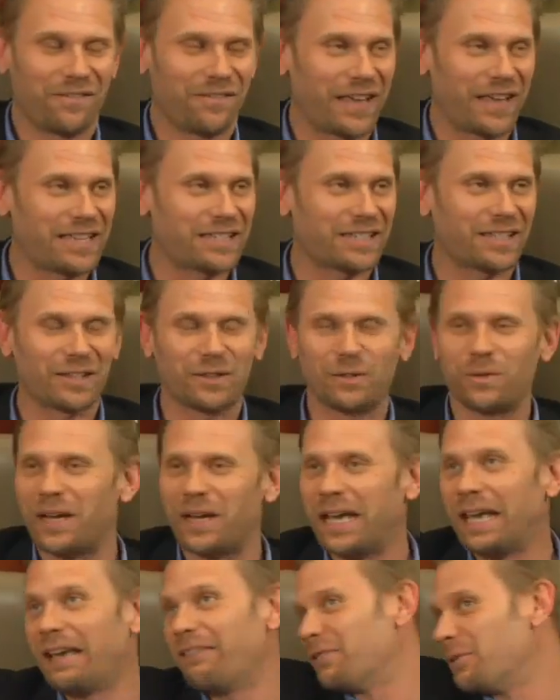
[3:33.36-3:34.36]
face of the
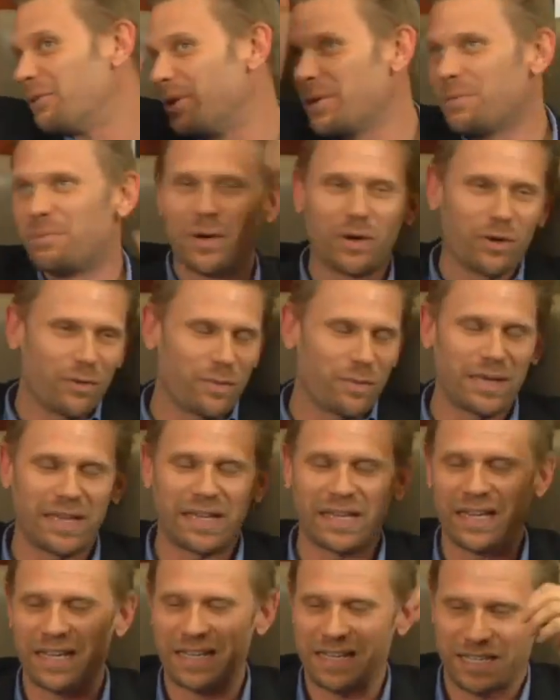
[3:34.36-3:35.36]
wave, and we'd both be
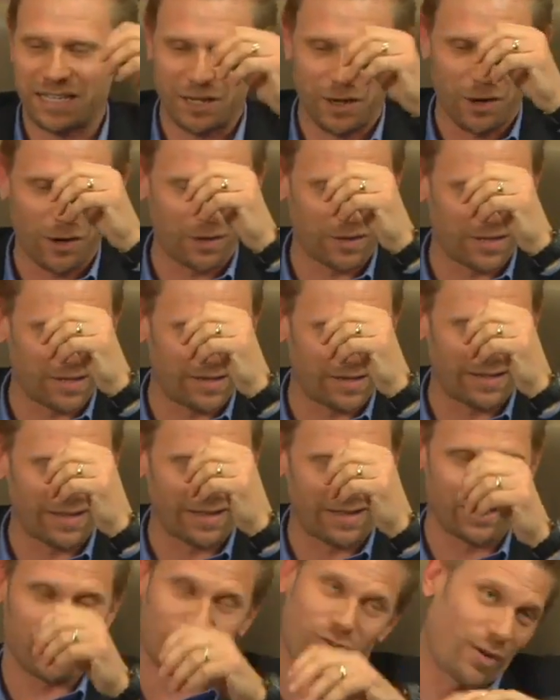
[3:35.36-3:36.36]
getting soaked and
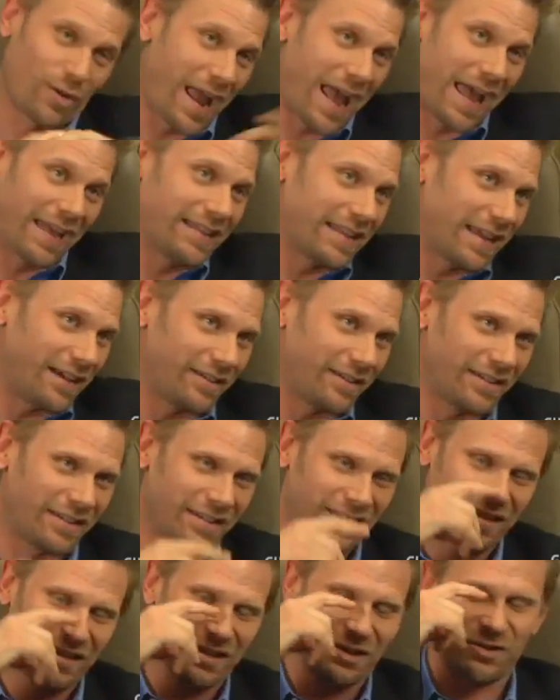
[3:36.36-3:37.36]
like dragged out
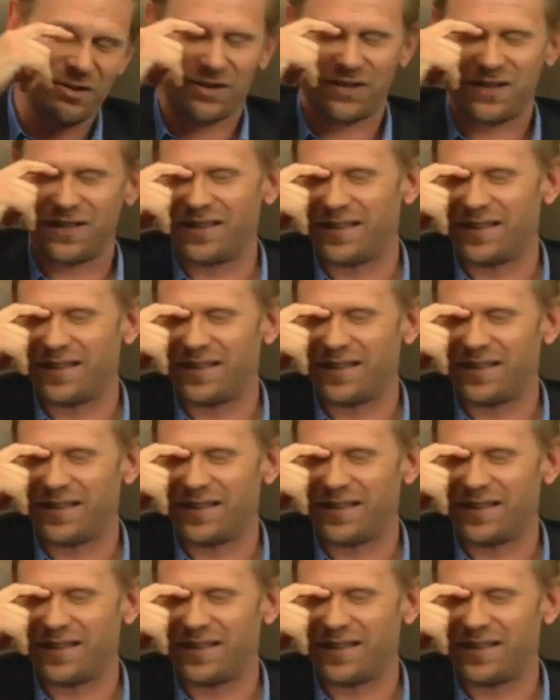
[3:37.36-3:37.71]
into the ocean.